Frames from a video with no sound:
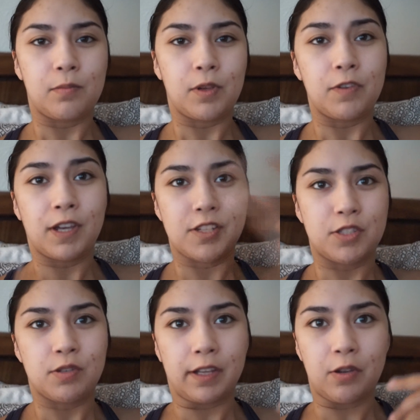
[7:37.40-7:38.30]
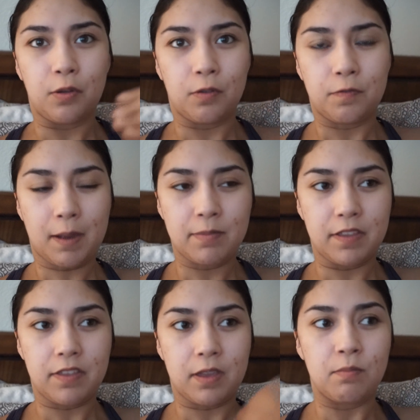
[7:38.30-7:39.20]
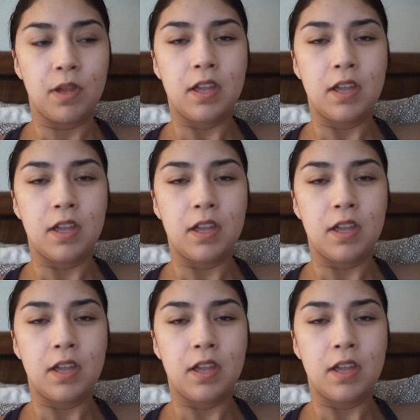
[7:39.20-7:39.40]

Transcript: if you guys do like a whole family theme?